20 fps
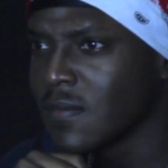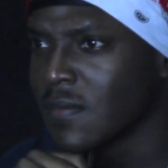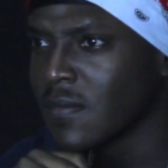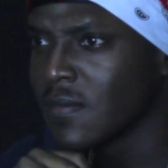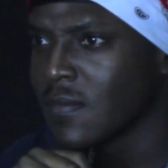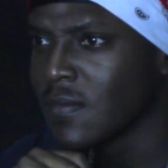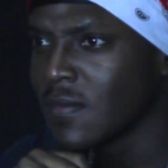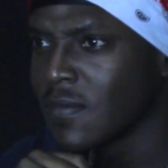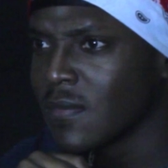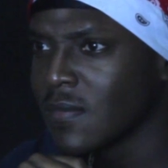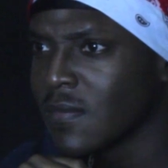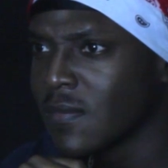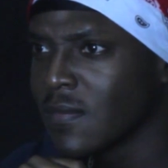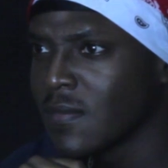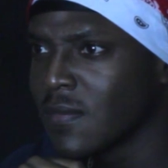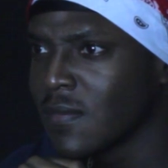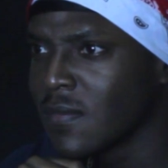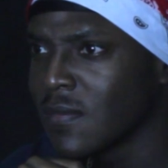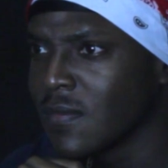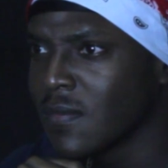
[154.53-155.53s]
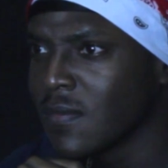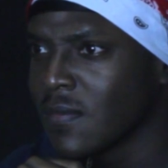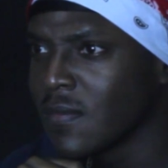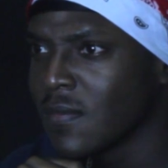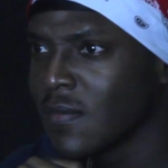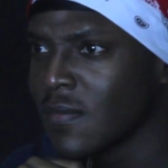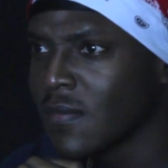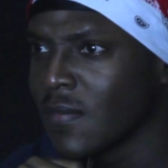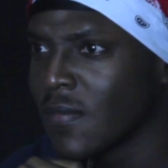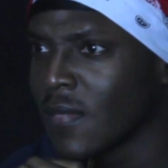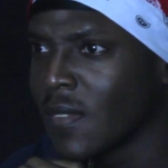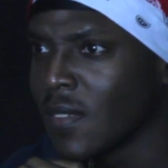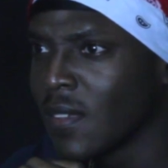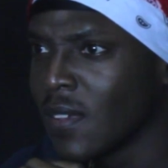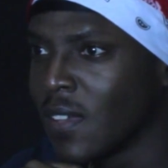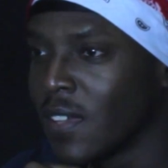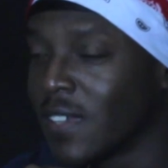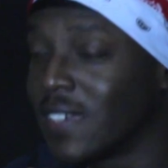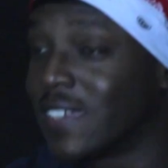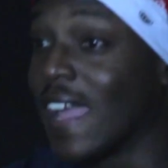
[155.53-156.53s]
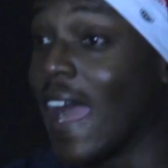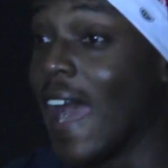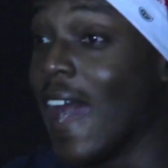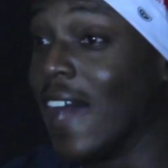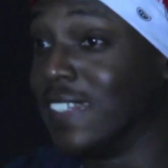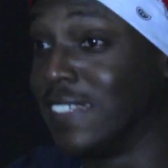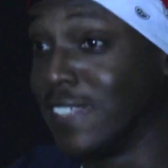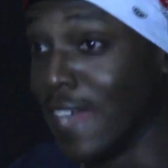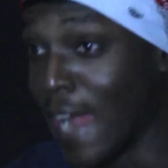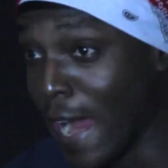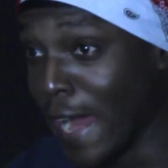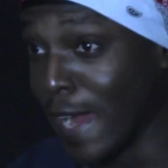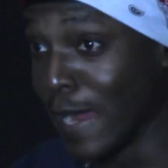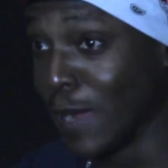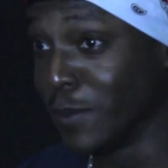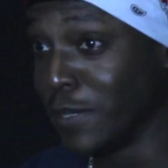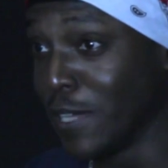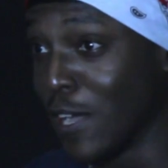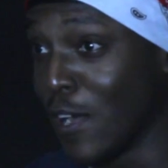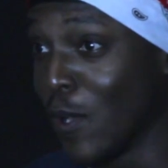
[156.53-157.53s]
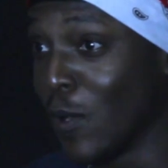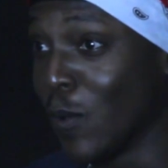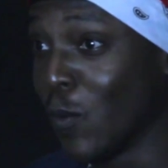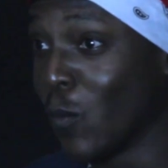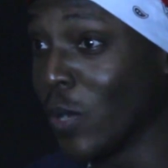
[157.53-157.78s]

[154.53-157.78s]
We're going for a swim, boys. God damn, yo!